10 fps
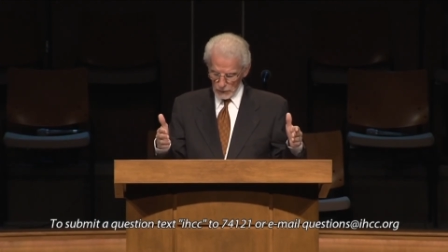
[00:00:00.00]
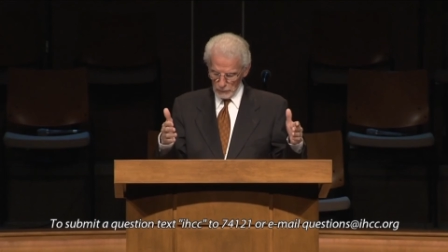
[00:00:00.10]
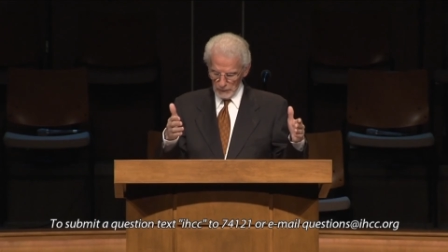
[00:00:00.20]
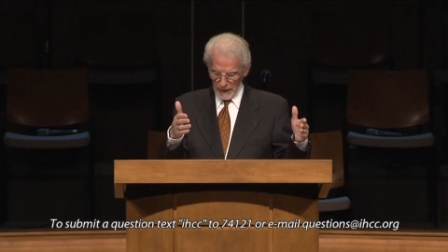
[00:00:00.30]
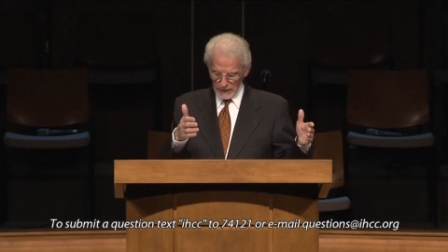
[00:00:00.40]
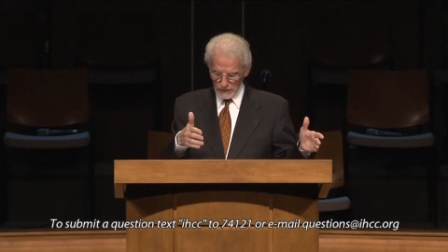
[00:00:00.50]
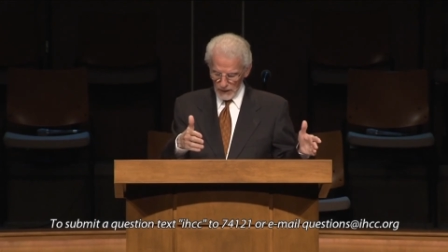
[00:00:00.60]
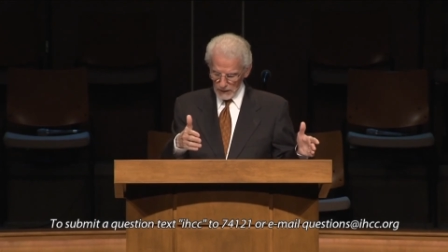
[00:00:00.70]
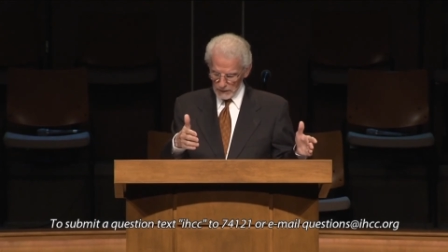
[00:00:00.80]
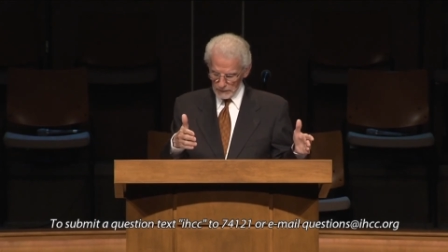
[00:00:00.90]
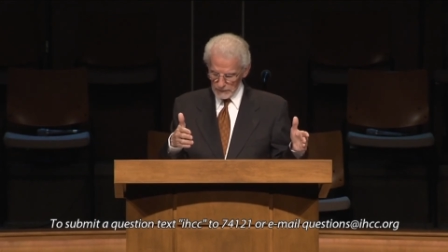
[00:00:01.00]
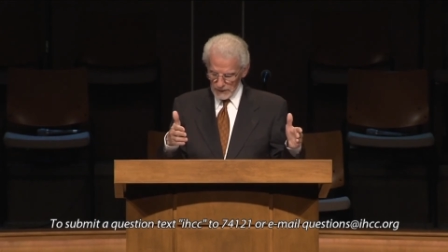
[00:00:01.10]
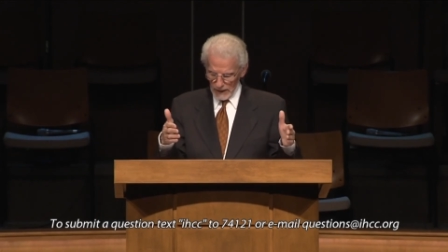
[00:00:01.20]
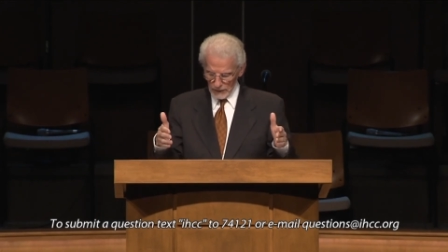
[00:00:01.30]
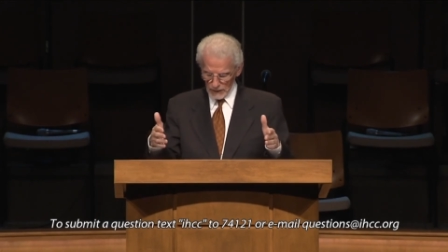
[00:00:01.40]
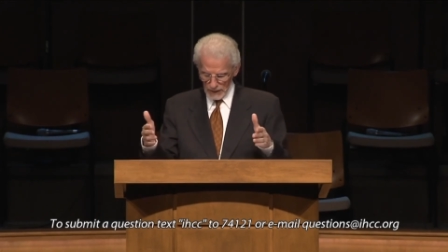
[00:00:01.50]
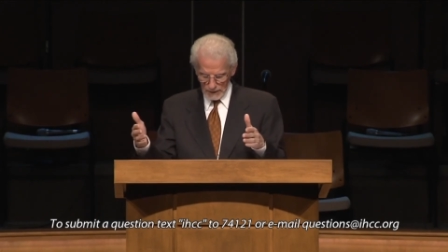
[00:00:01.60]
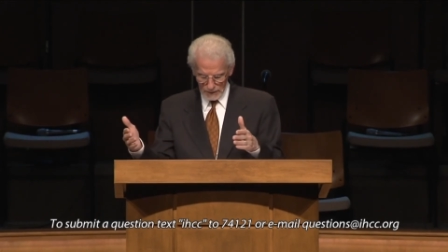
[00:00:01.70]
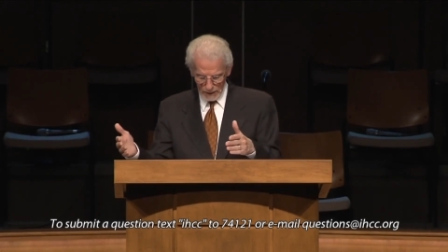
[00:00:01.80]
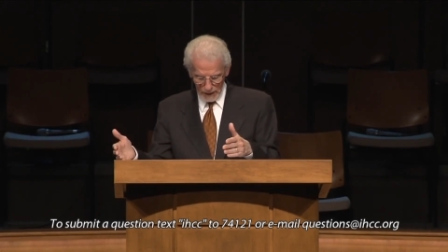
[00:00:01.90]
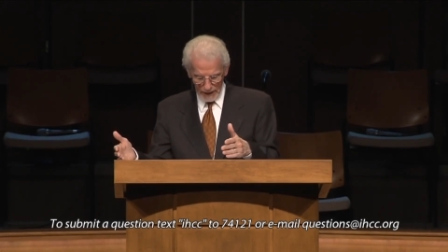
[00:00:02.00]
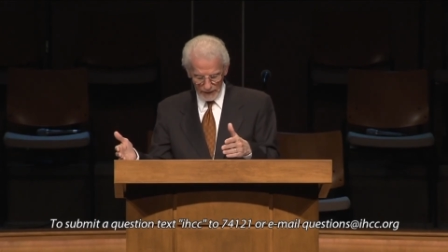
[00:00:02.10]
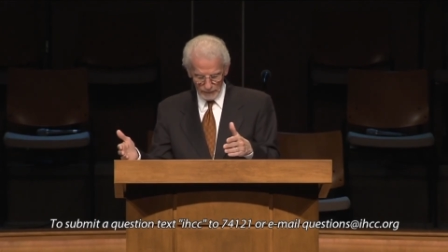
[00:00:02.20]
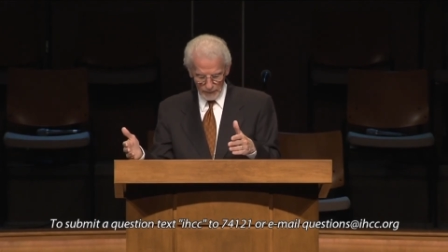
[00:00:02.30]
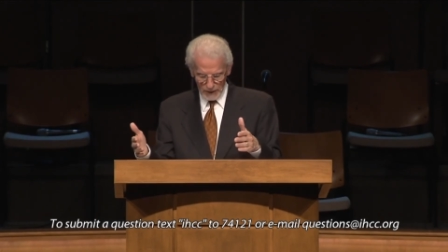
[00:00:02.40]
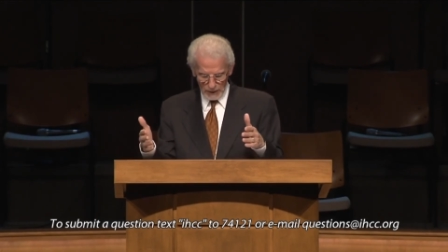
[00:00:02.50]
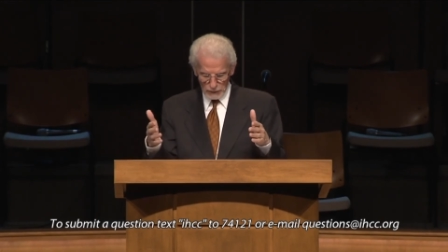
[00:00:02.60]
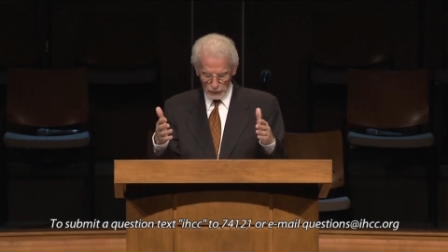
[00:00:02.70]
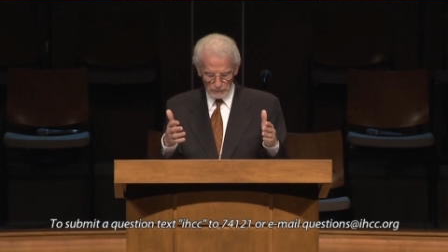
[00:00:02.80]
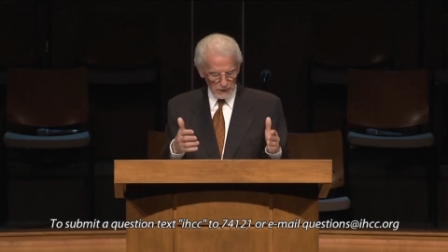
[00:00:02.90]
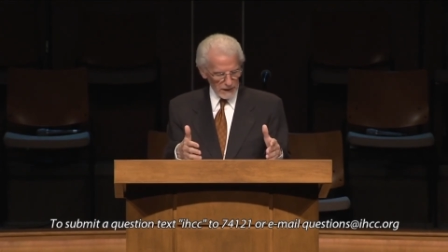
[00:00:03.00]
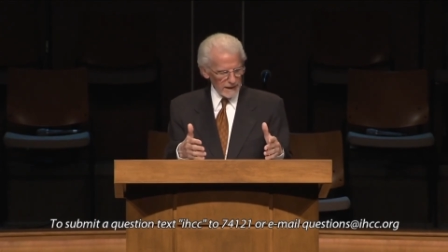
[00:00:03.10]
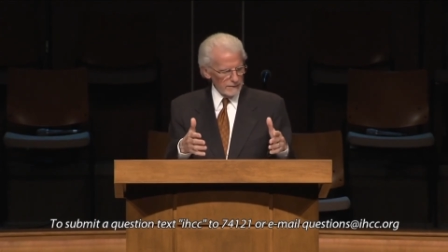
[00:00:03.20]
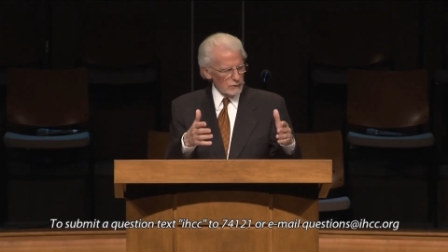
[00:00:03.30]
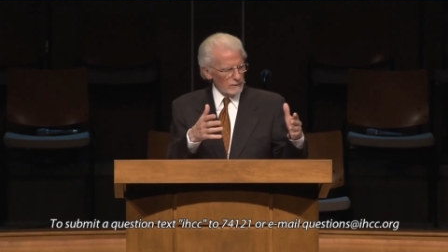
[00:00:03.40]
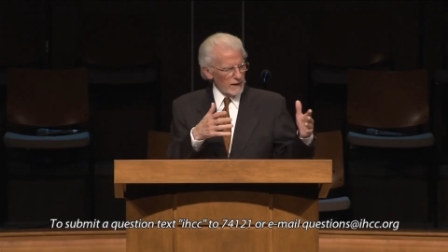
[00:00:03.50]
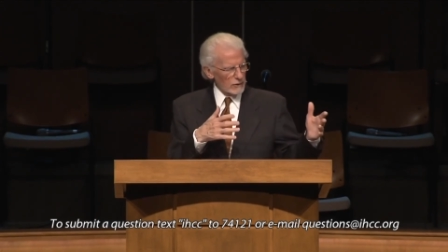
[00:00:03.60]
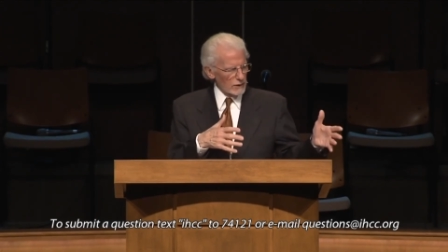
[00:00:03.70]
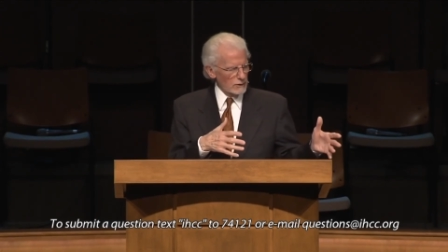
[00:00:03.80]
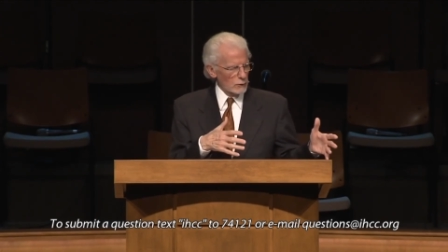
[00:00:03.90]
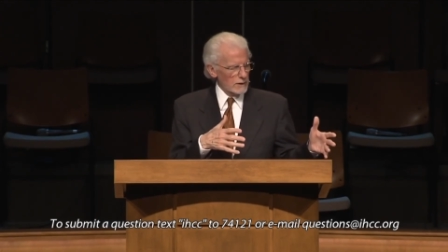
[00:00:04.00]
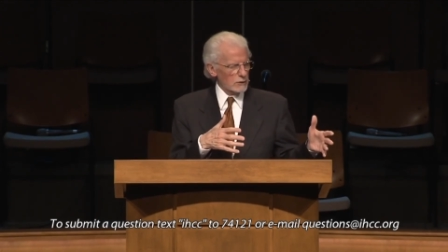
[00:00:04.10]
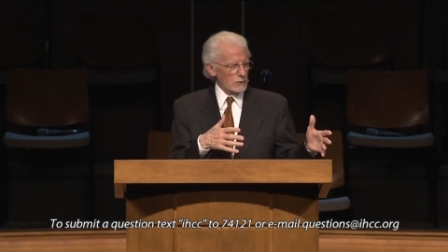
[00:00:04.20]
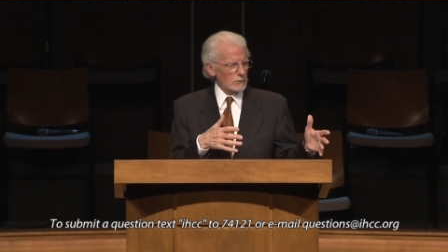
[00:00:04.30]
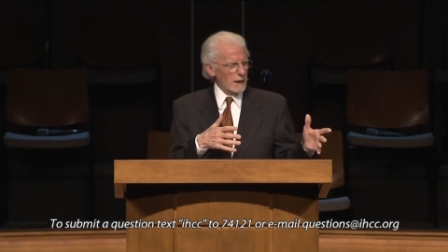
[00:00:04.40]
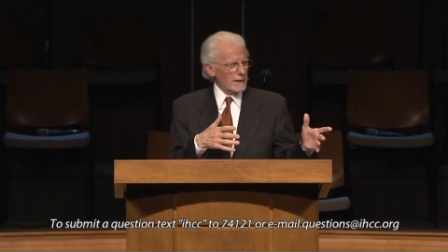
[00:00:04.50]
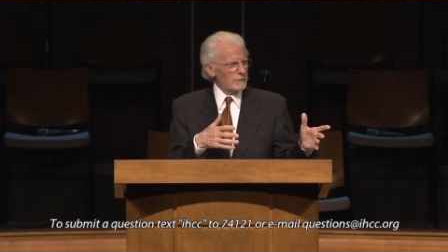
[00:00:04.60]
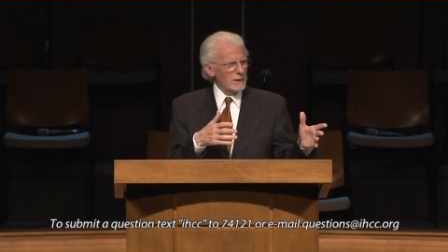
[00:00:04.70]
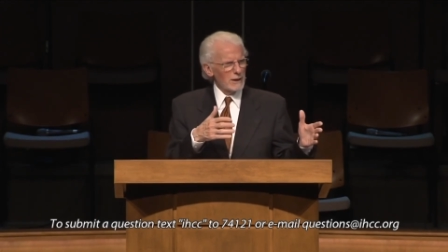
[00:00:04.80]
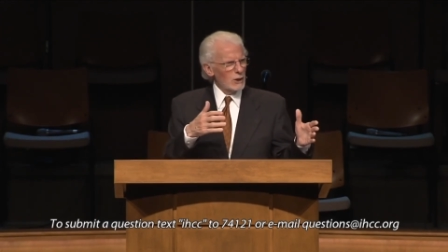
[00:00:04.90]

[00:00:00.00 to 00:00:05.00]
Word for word: you pass out of death into life because you believed, you've entered into eternal life.